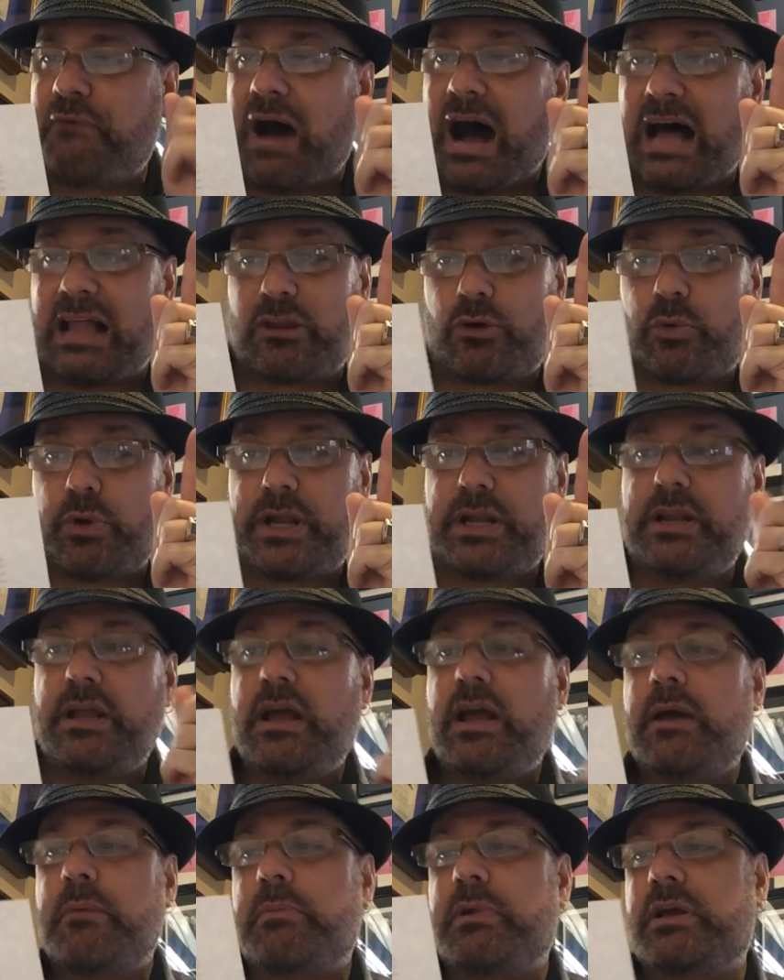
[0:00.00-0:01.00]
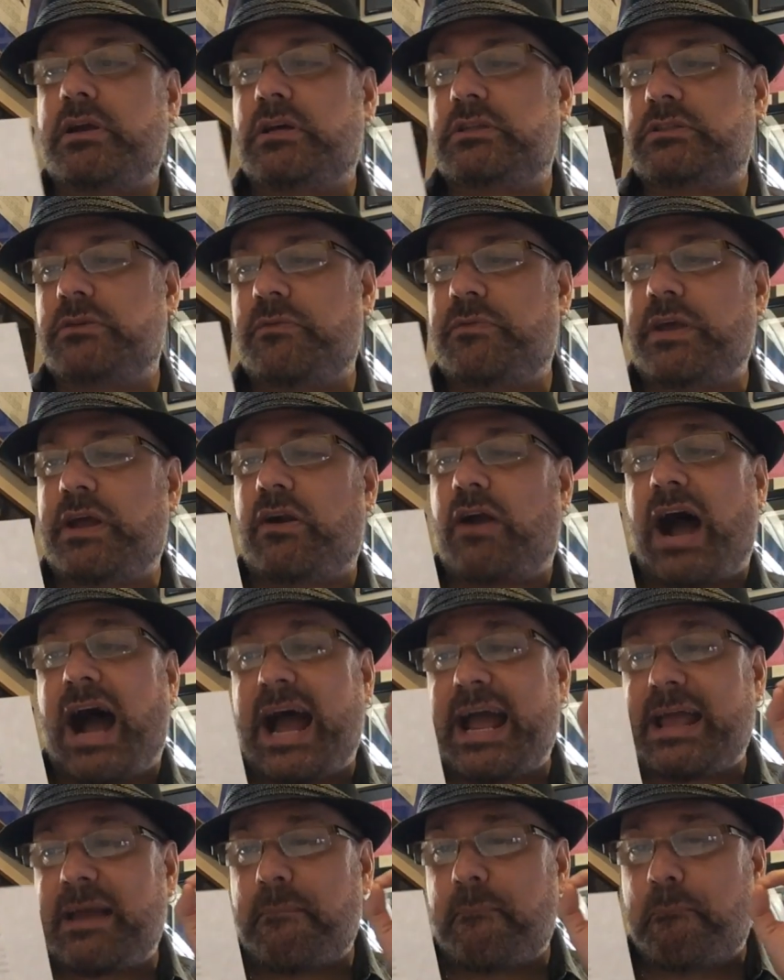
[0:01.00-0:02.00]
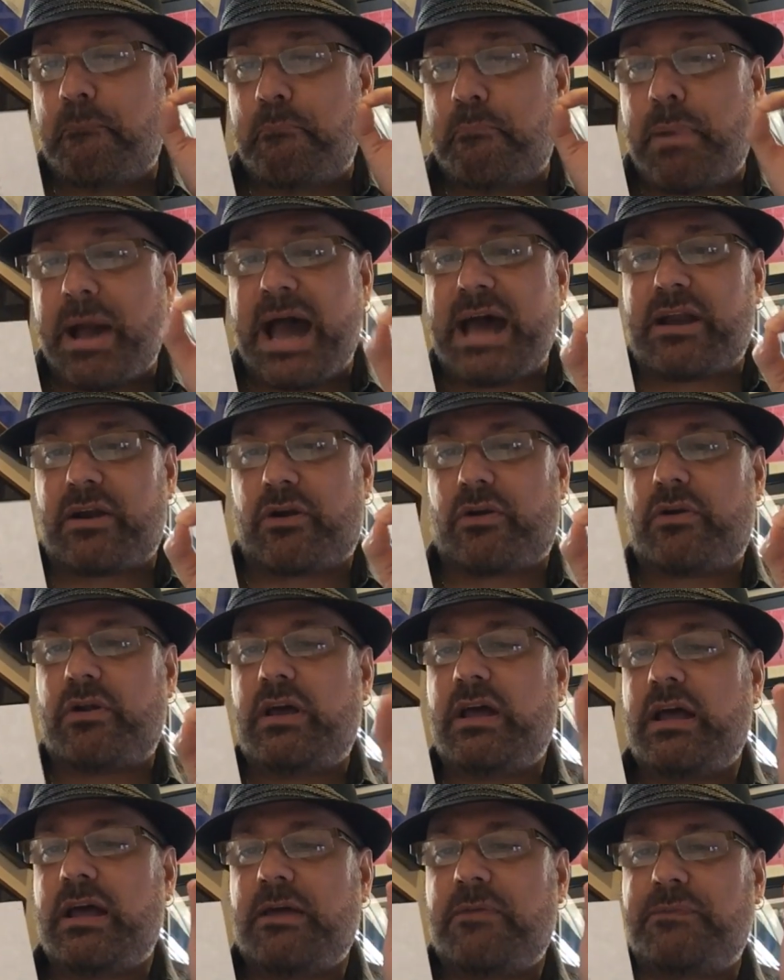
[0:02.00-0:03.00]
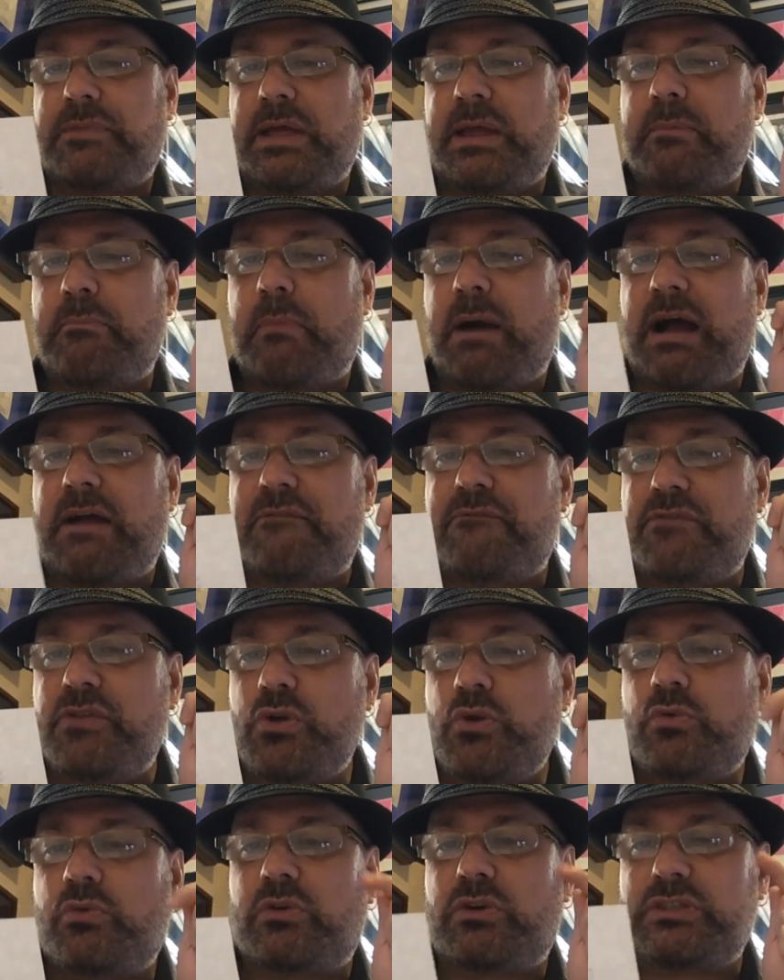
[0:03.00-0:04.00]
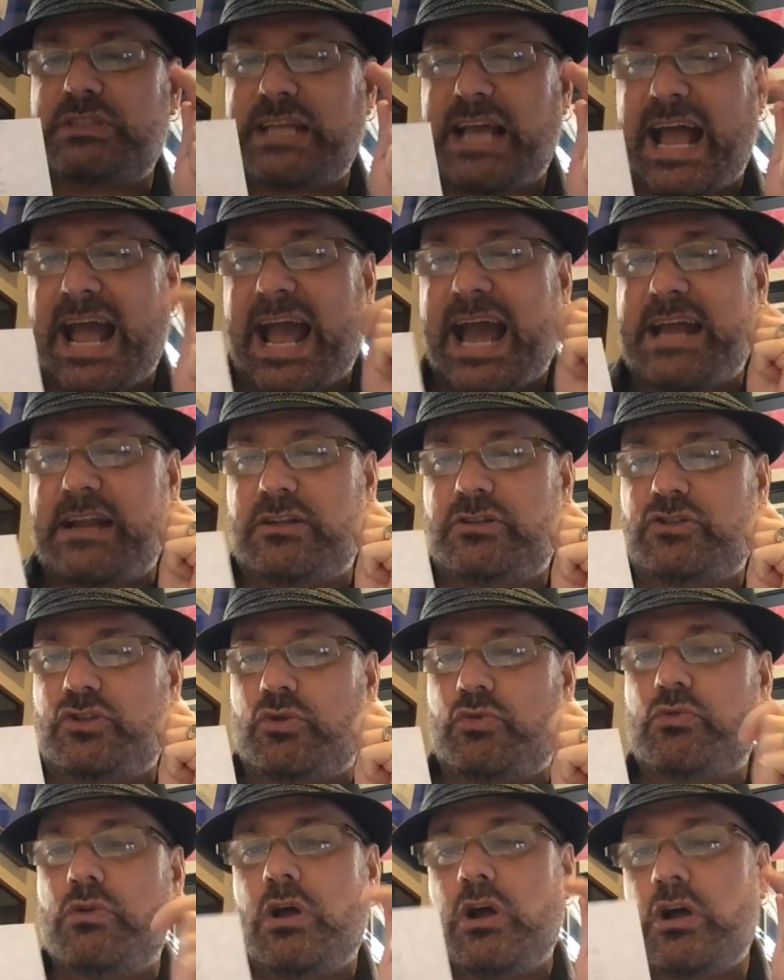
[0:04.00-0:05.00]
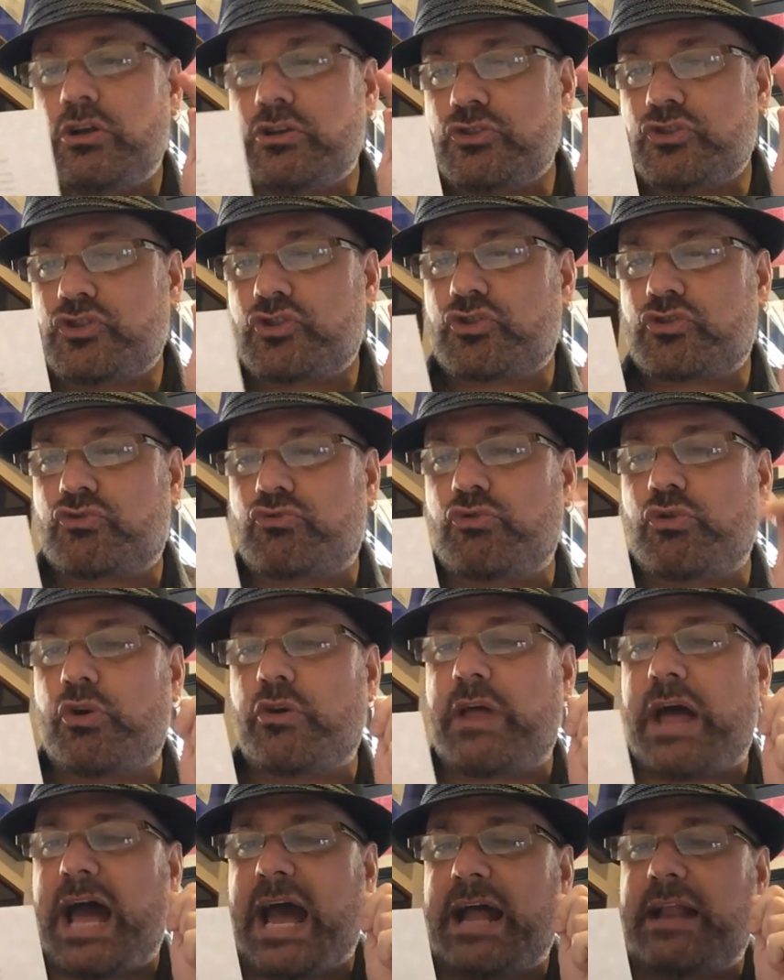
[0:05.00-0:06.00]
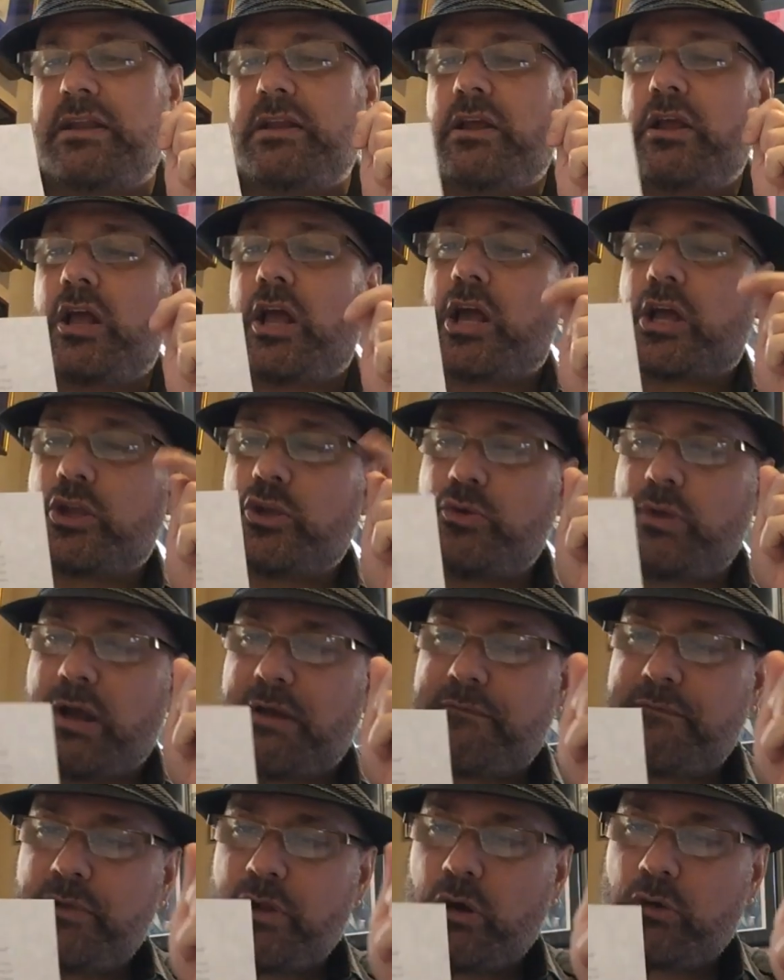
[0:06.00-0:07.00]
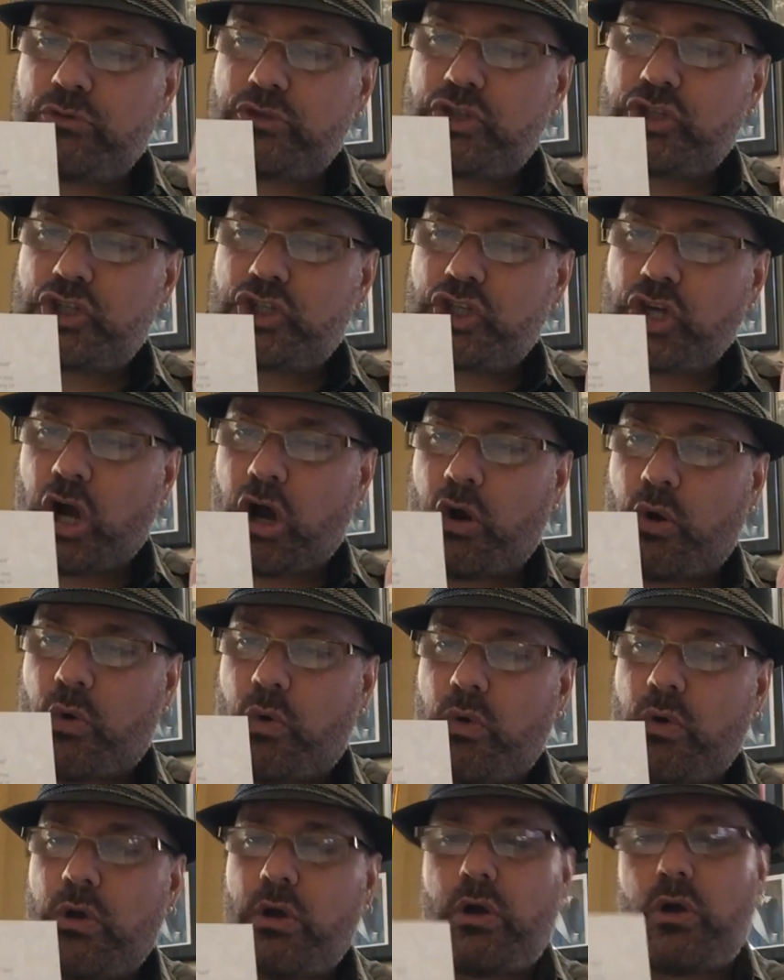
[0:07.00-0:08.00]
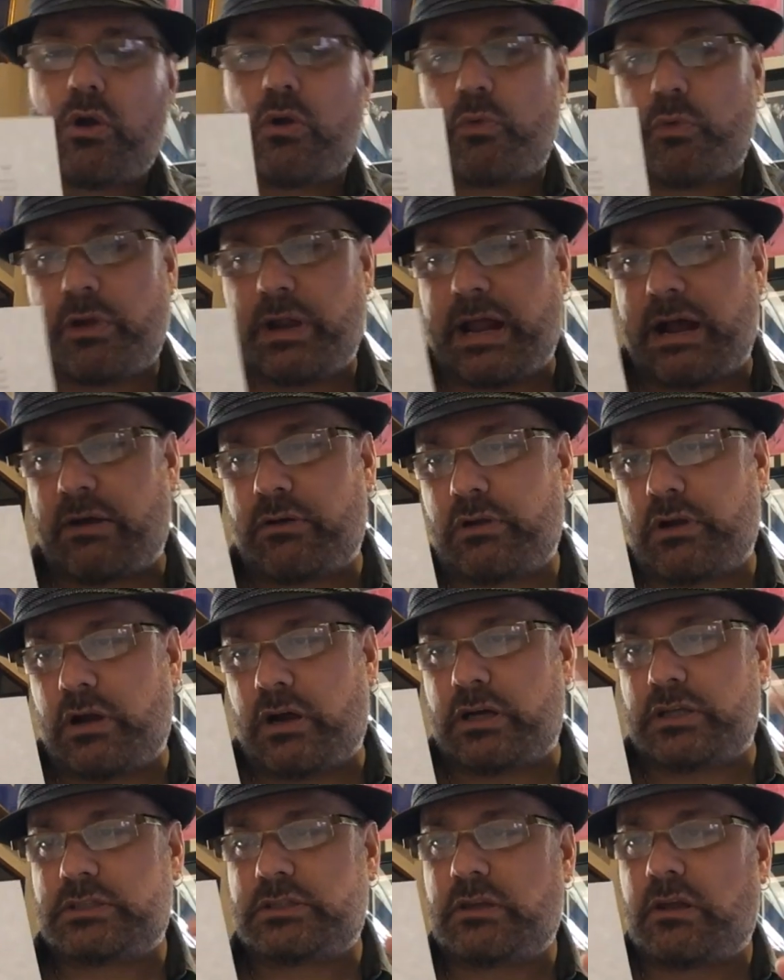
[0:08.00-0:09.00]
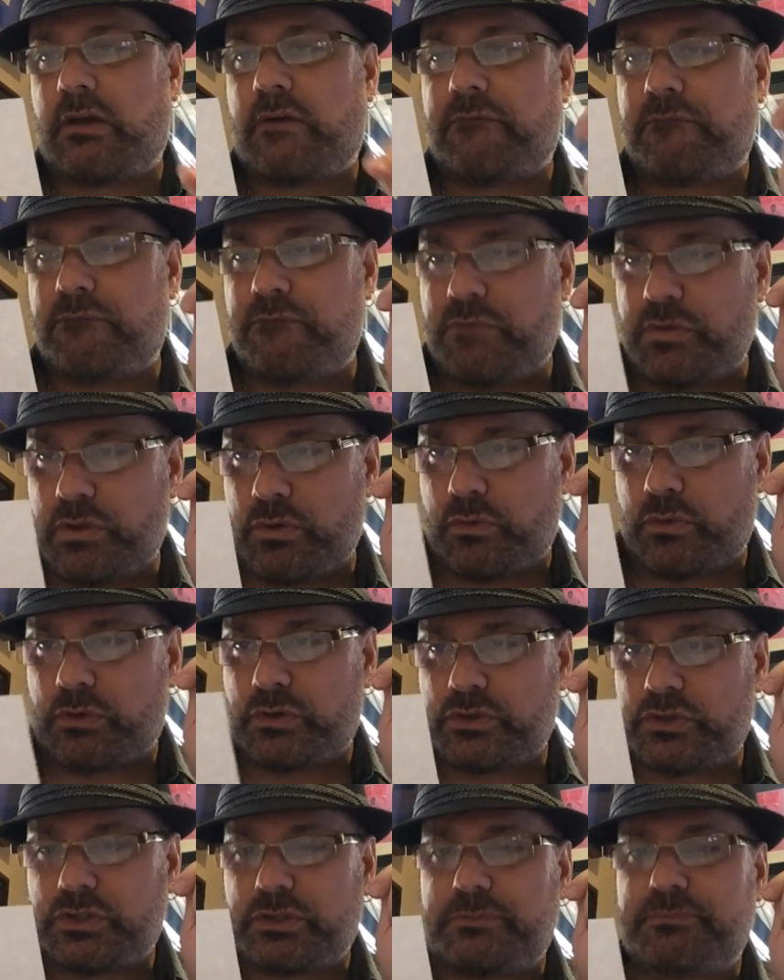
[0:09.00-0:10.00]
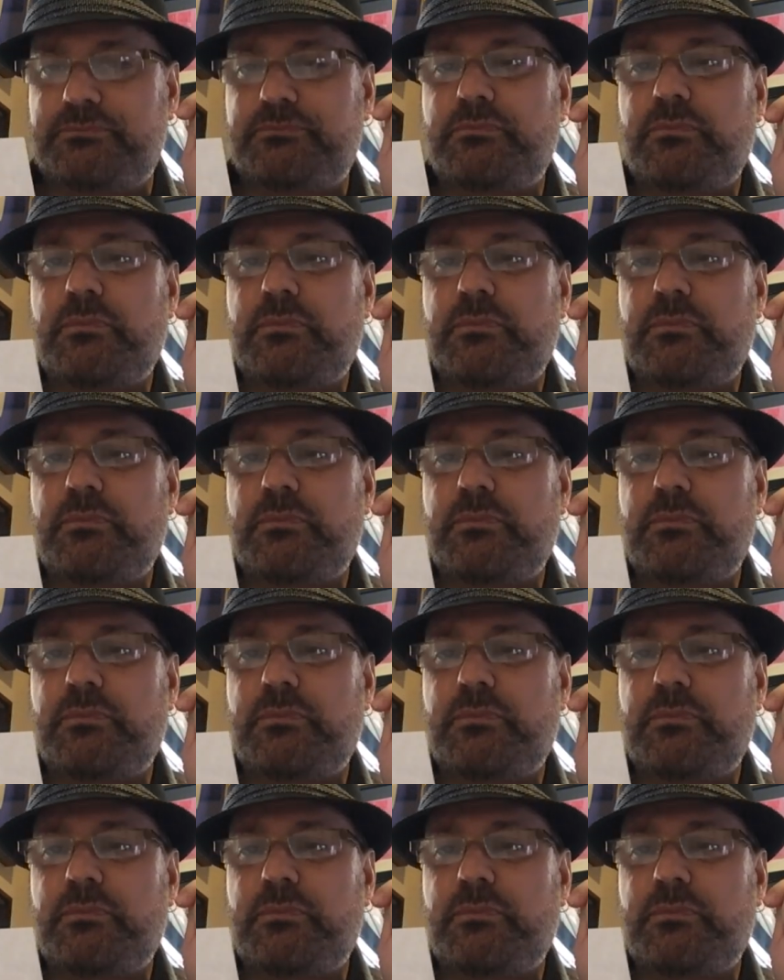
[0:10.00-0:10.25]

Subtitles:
following because of their "I am better than my viewers" attitude. Screw that. You have no show without us viewers.